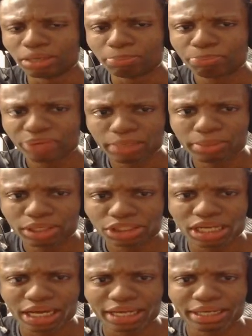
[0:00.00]
pretty much
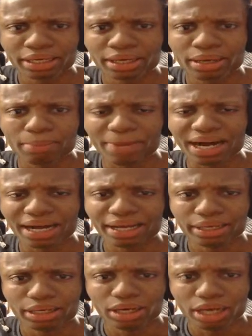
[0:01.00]
like
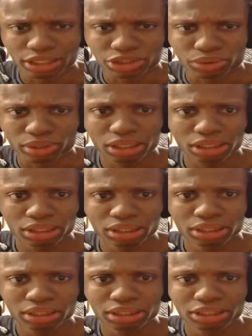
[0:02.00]
my lecturer
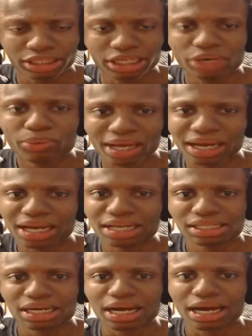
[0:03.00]
didn't
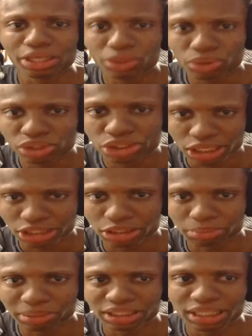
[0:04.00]
realize that I use
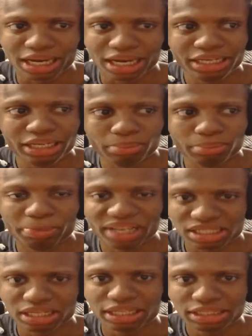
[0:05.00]
ChatGPT, and he
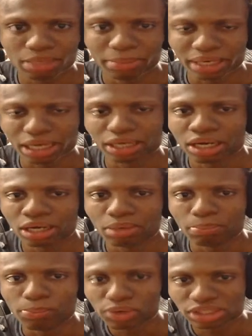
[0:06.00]
basically tell me that
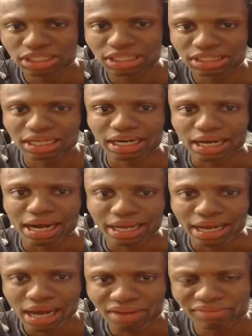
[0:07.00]
most of the things that I
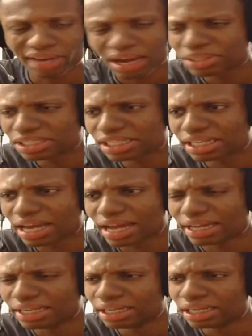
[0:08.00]
have, I would say
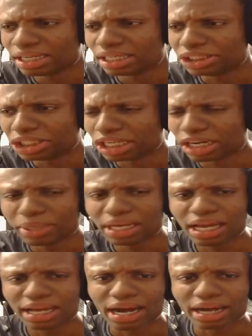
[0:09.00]
like genuinely
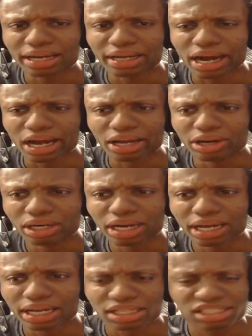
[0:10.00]
like I got
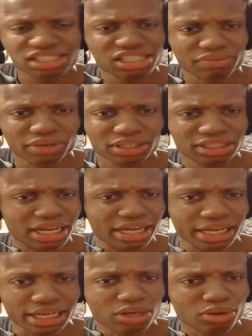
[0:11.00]
like a 7 to like
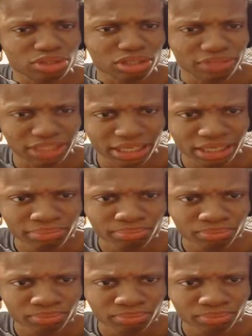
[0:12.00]
8 out of 10